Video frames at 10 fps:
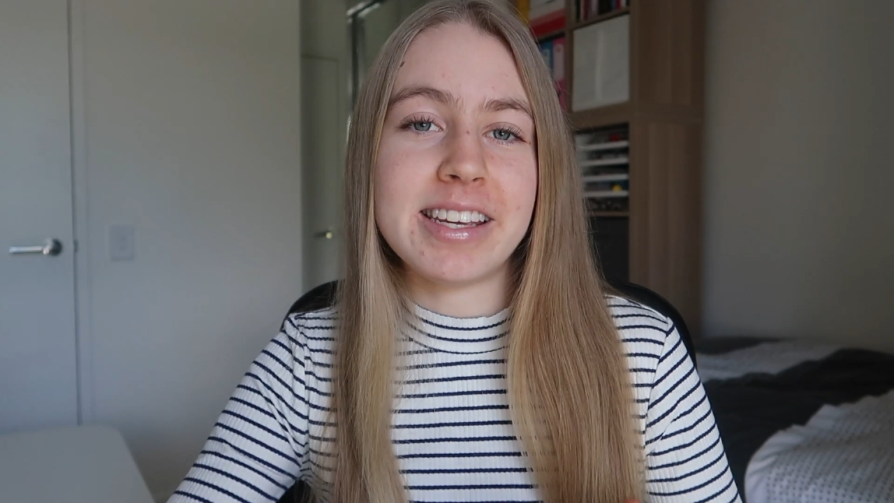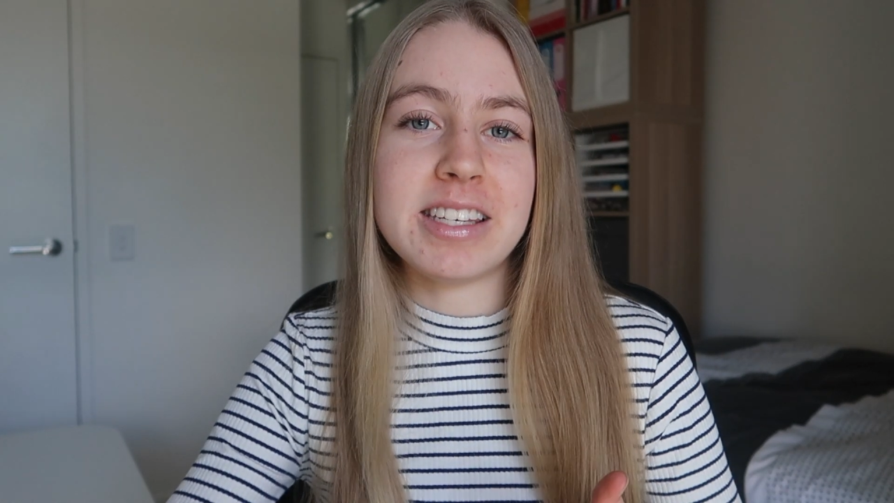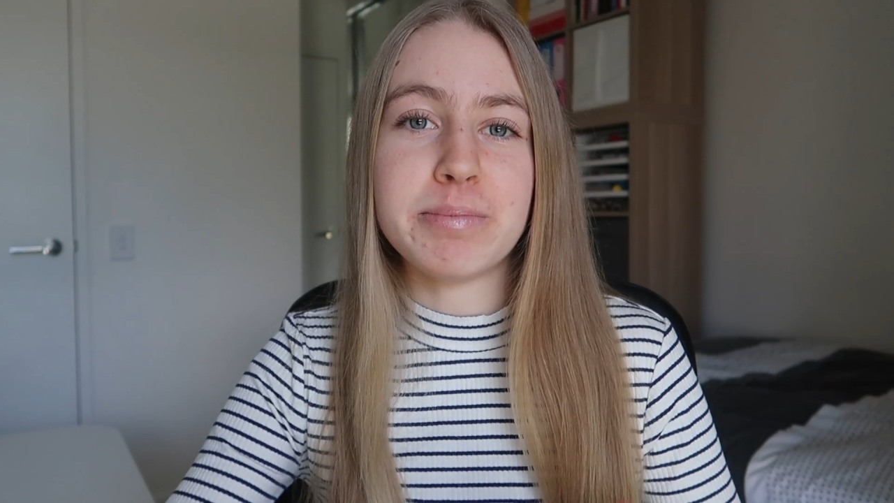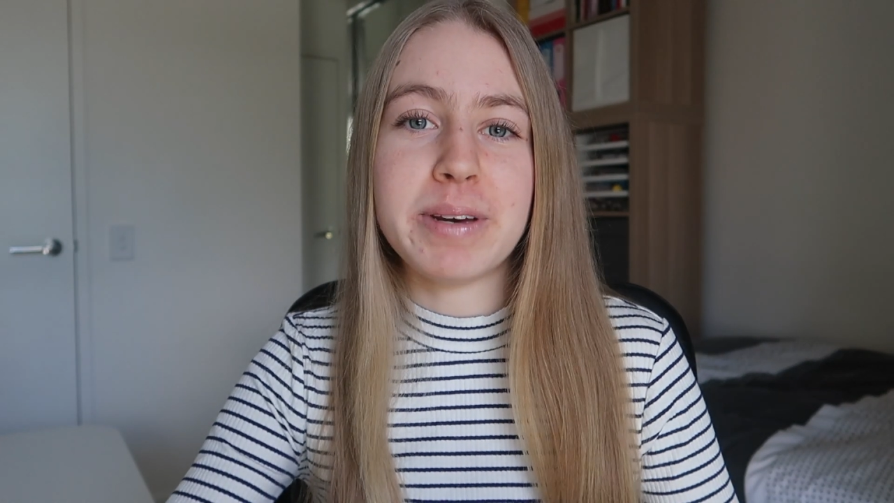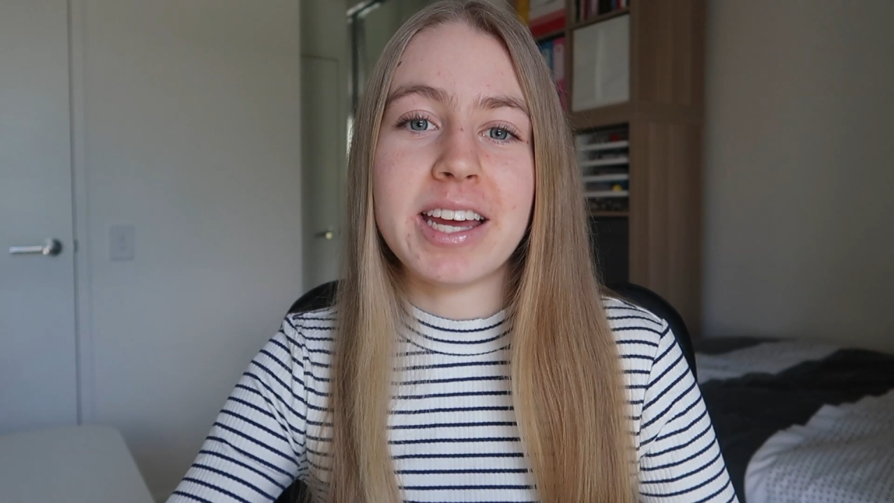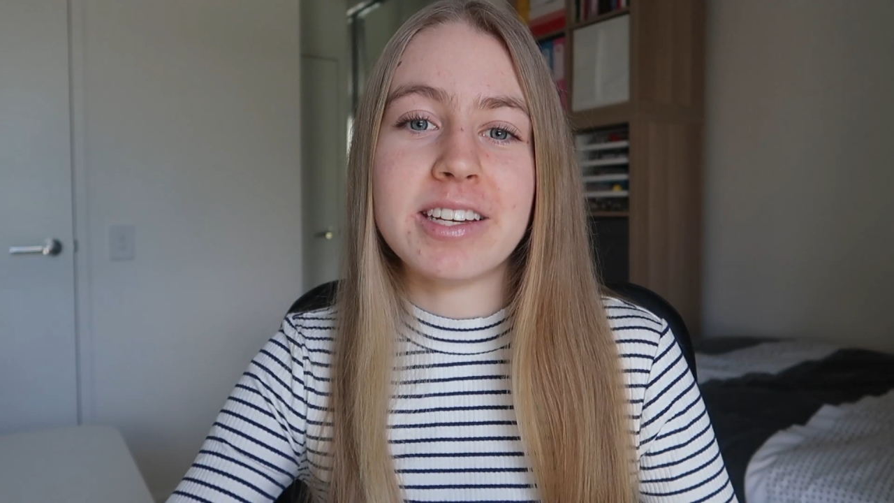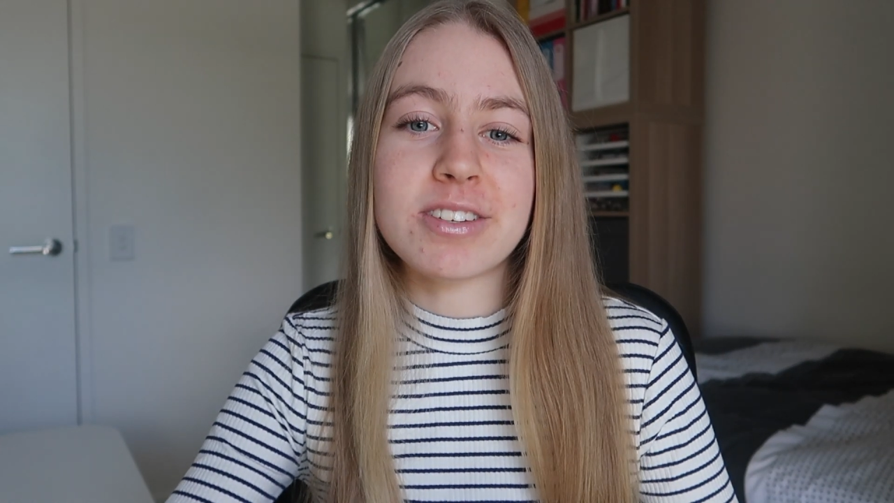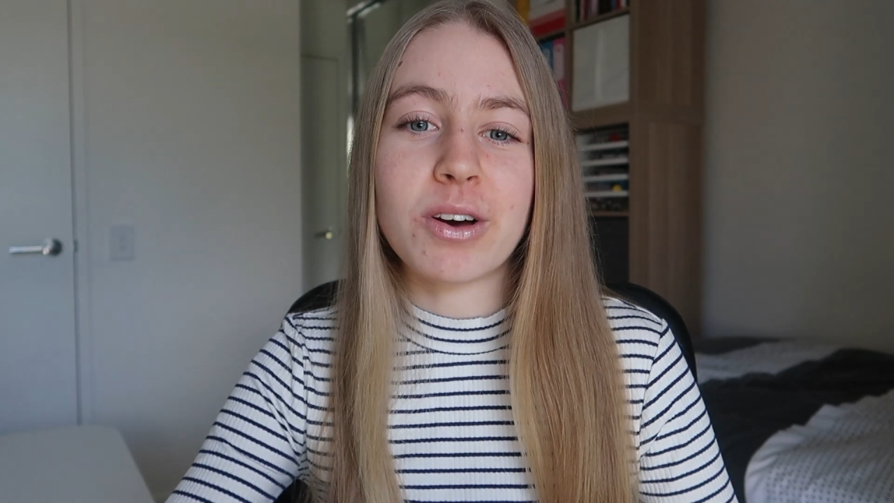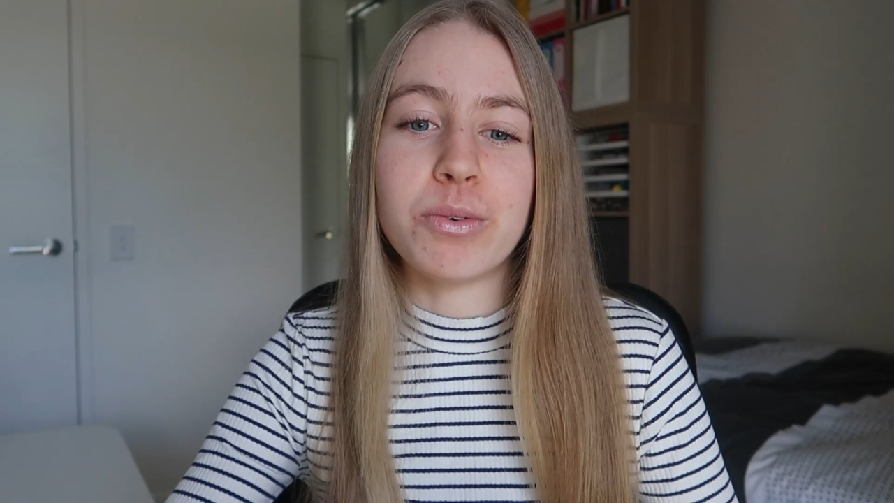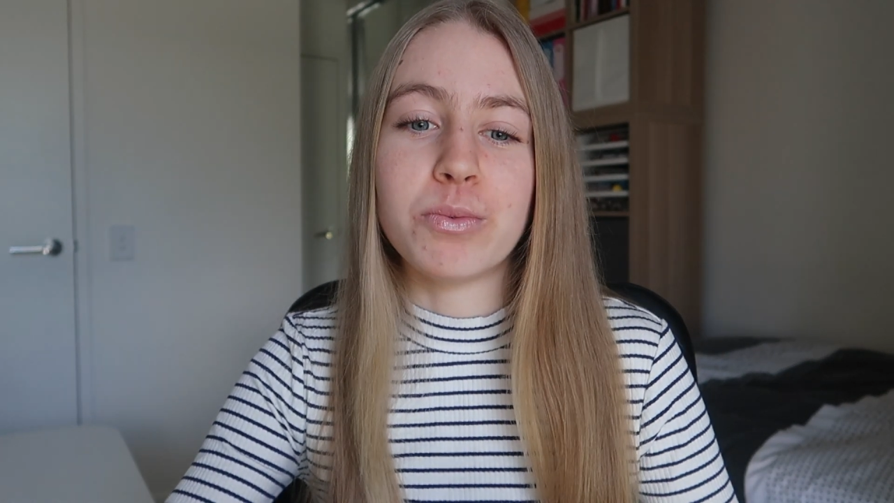It
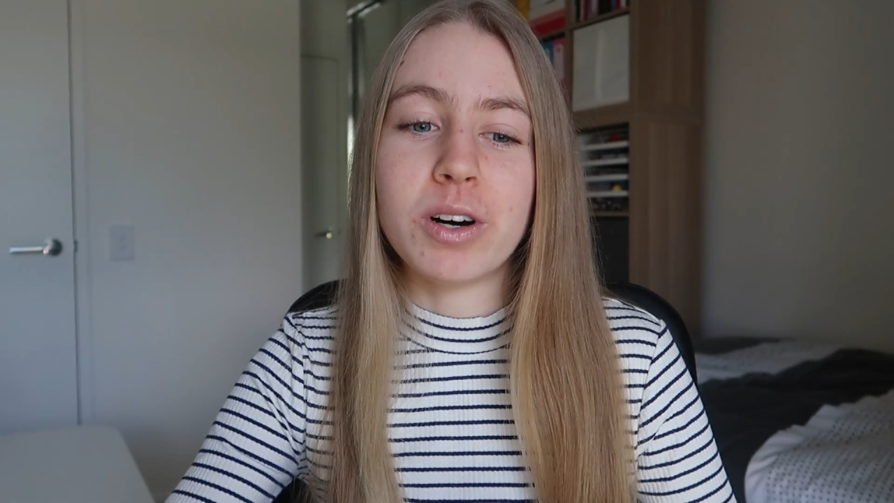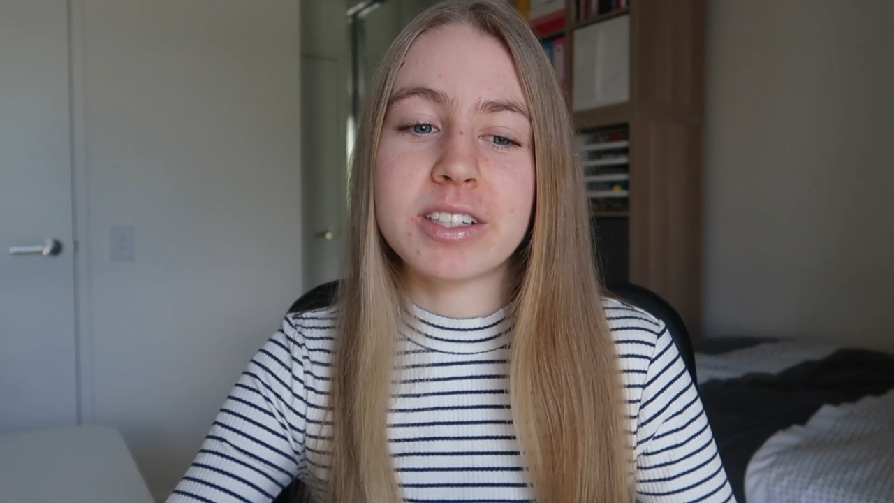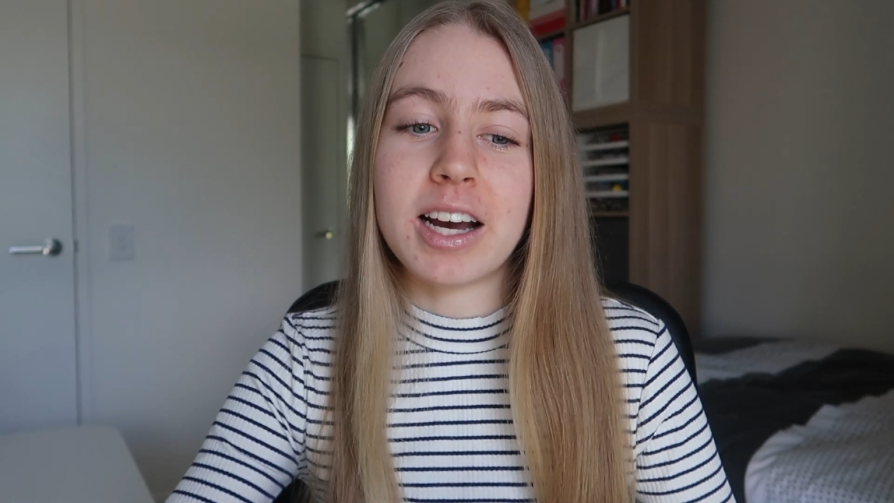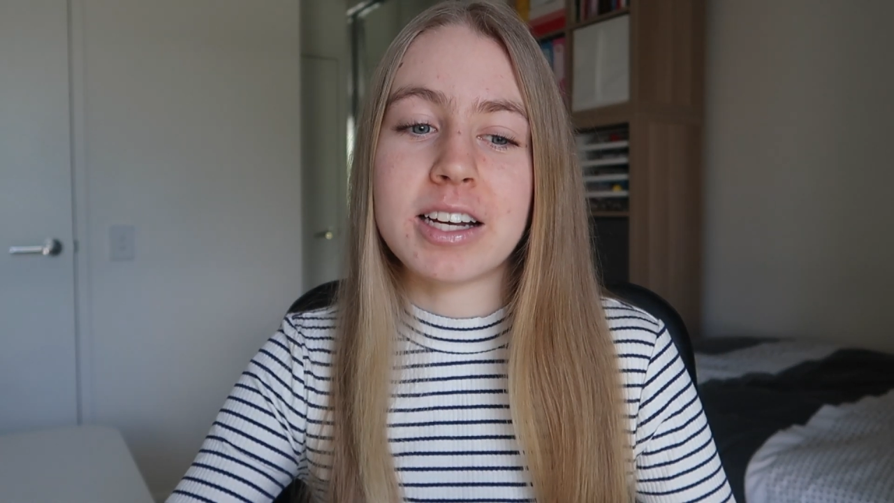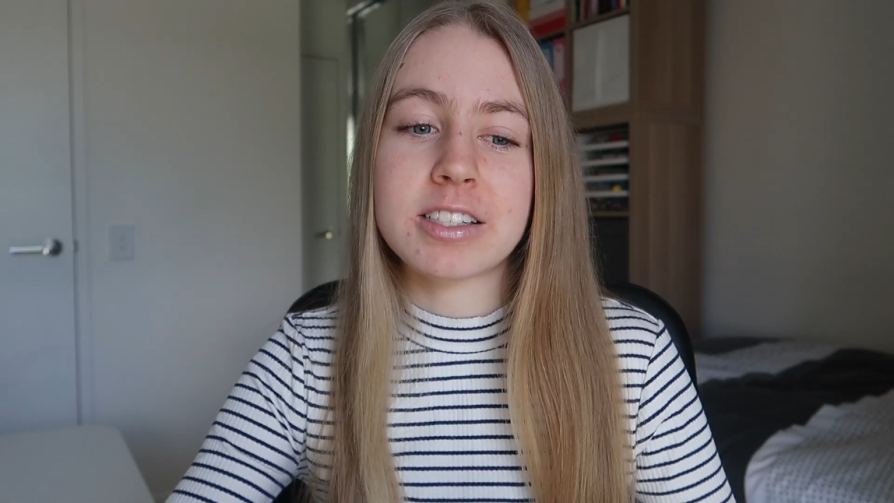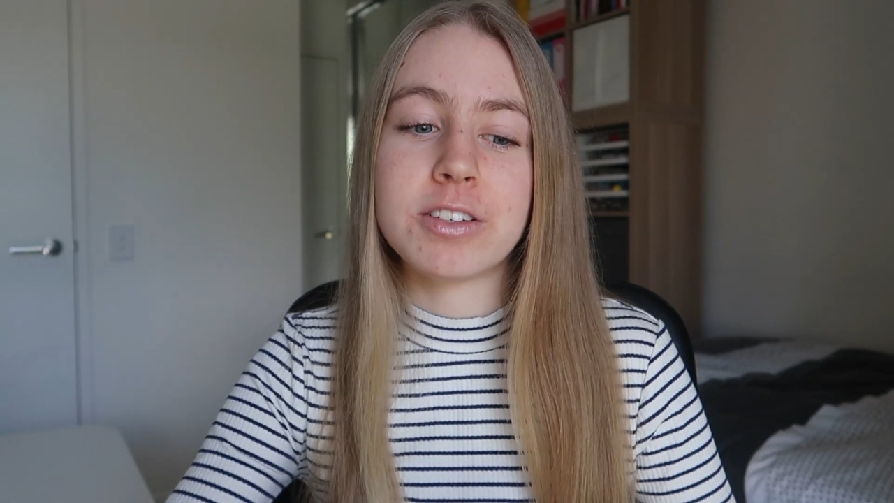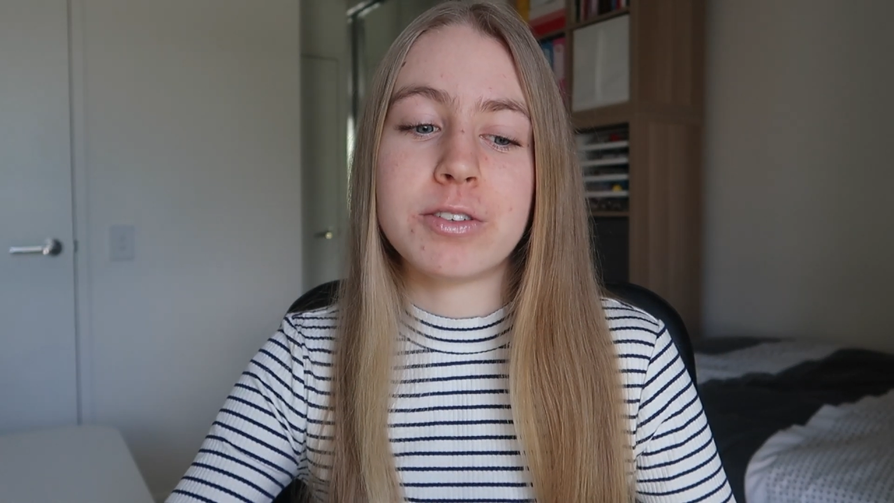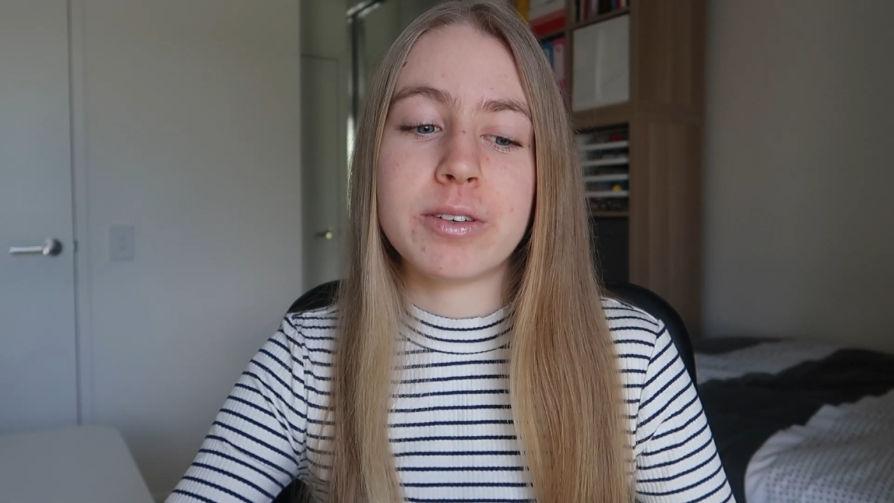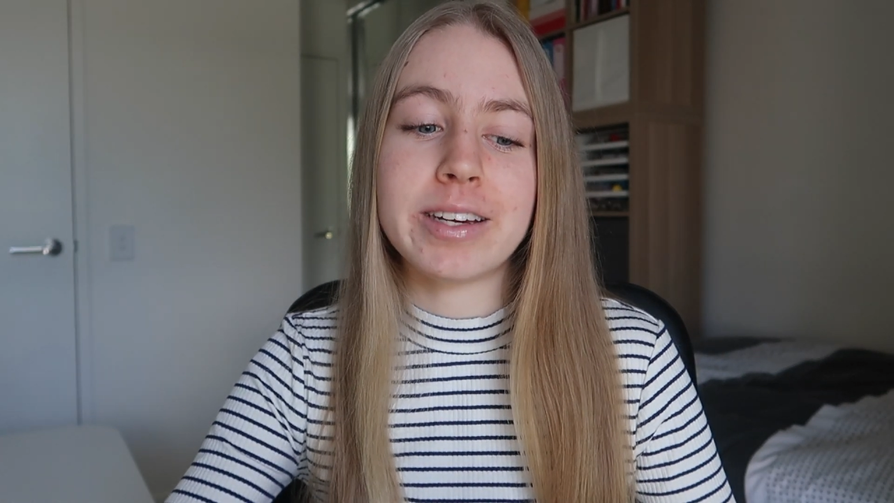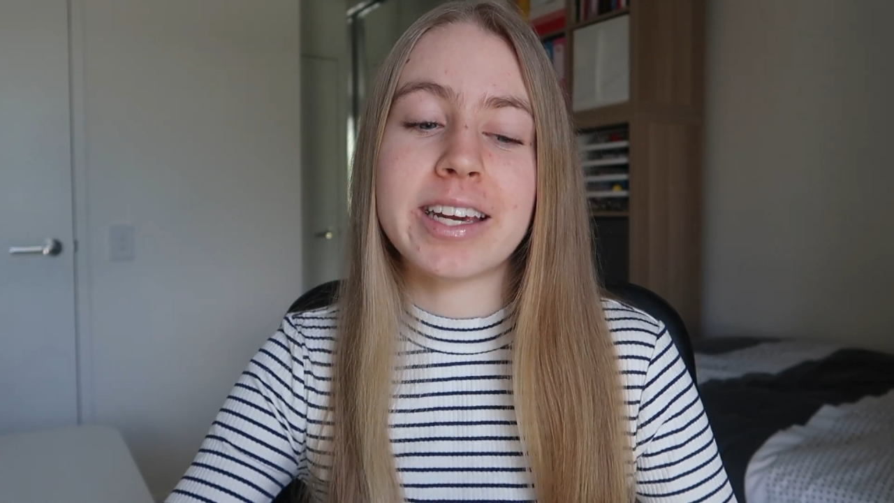depends on what task you're
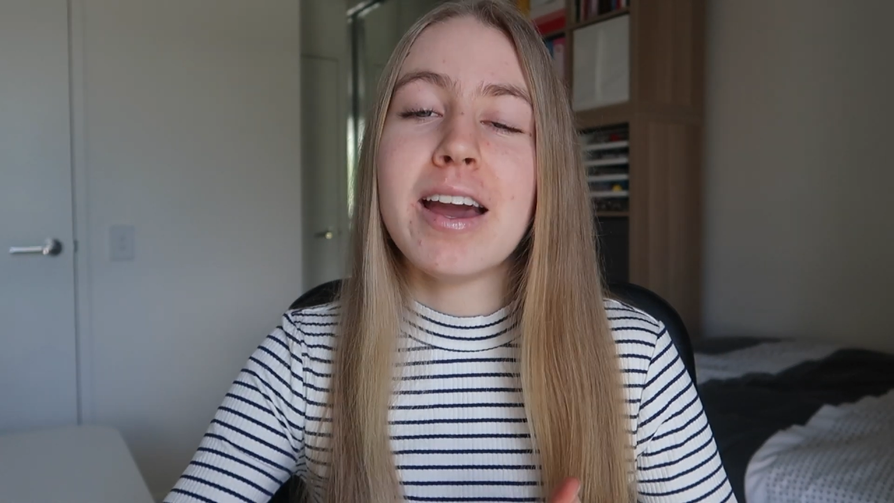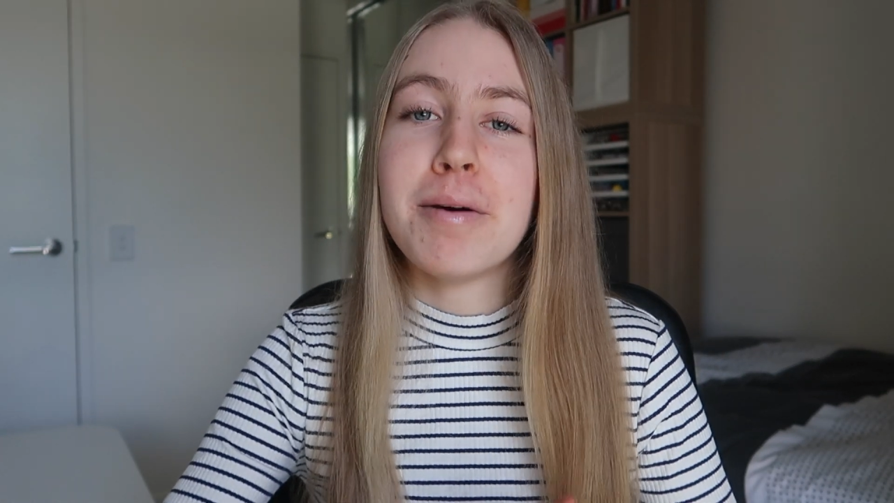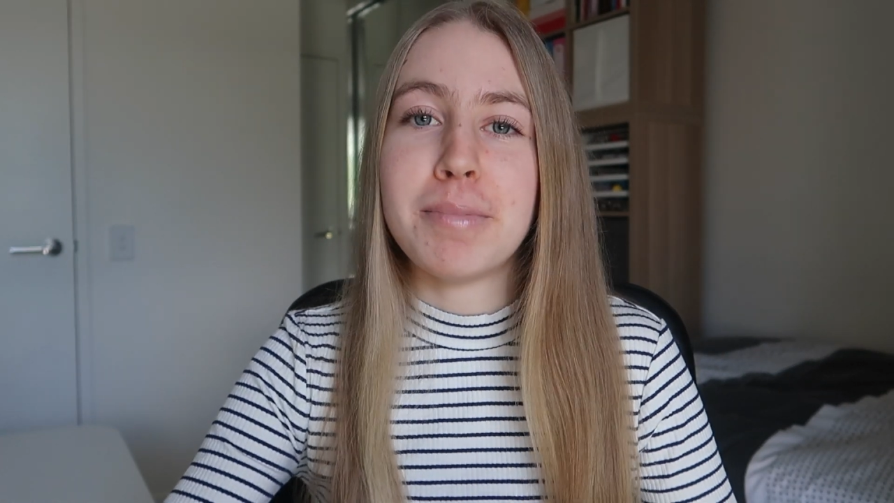doing.